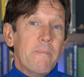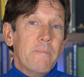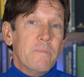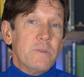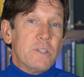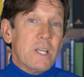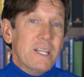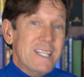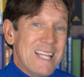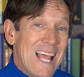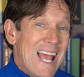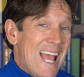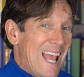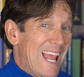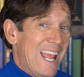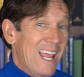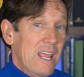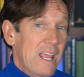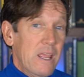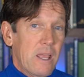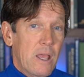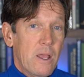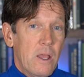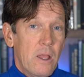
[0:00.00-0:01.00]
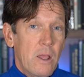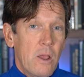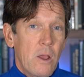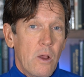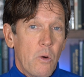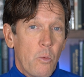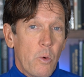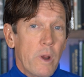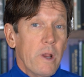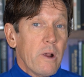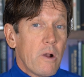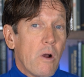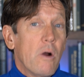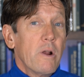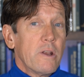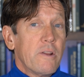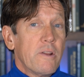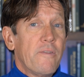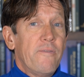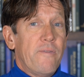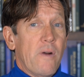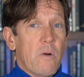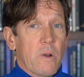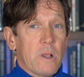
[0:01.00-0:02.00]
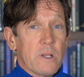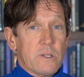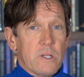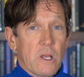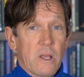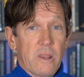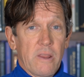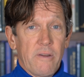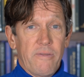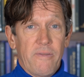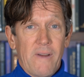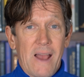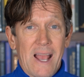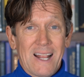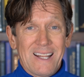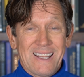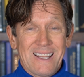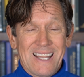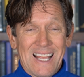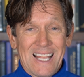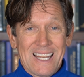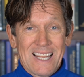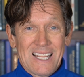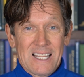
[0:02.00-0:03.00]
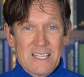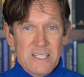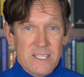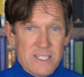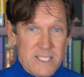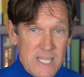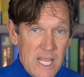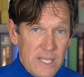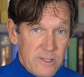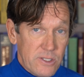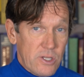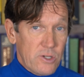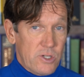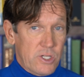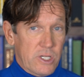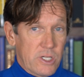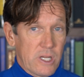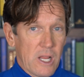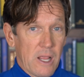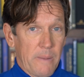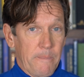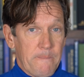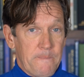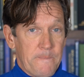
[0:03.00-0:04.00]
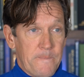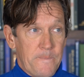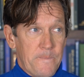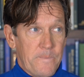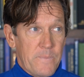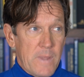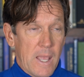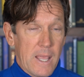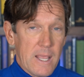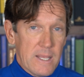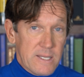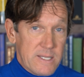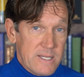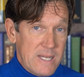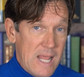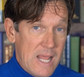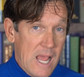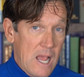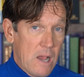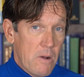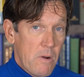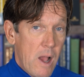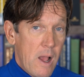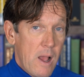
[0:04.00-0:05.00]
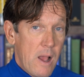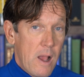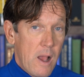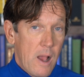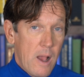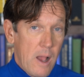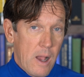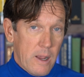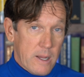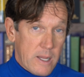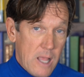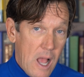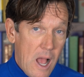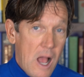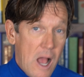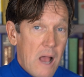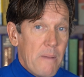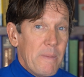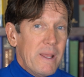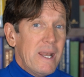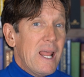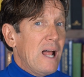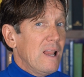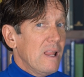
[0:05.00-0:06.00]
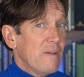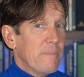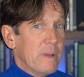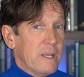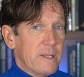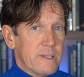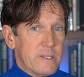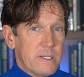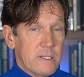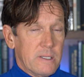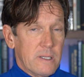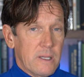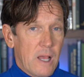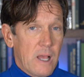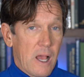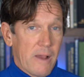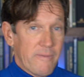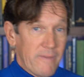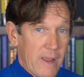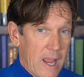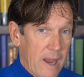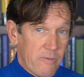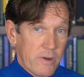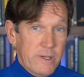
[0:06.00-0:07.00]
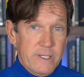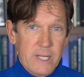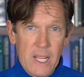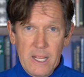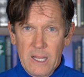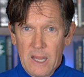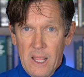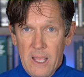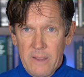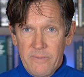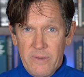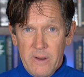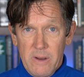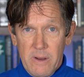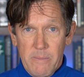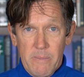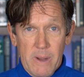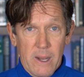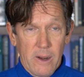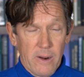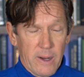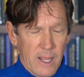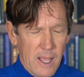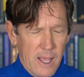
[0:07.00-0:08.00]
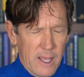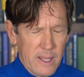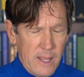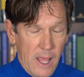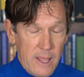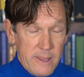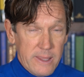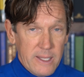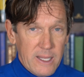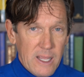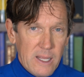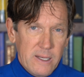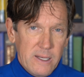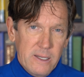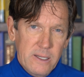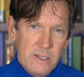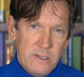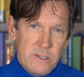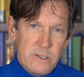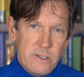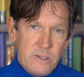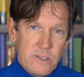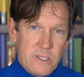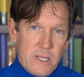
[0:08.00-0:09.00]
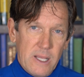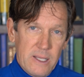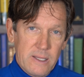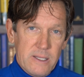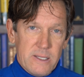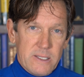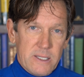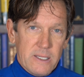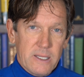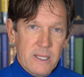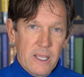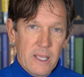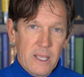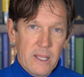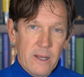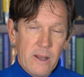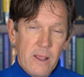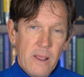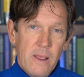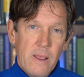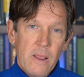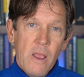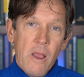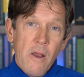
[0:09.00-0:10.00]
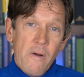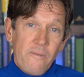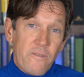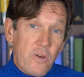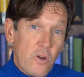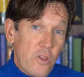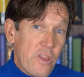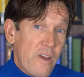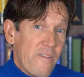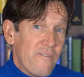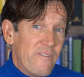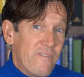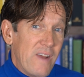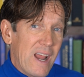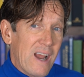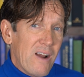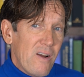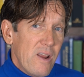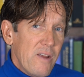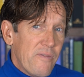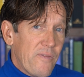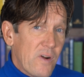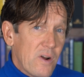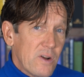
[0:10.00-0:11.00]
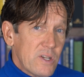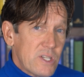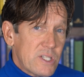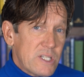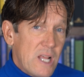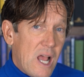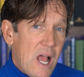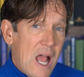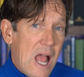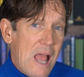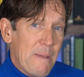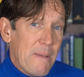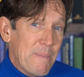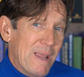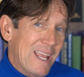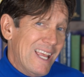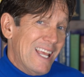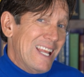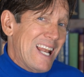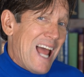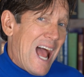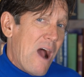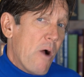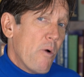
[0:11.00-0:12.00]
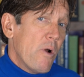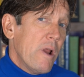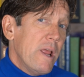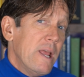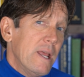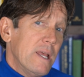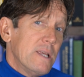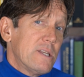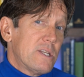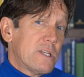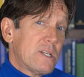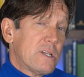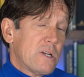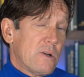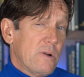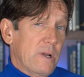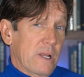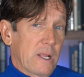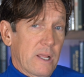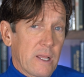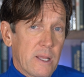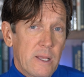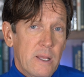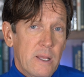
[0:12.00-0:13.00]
today we're going to focus on the fact that censorship is now a common element of everyday life in America. I think I need to say this again. For the very first time in our history,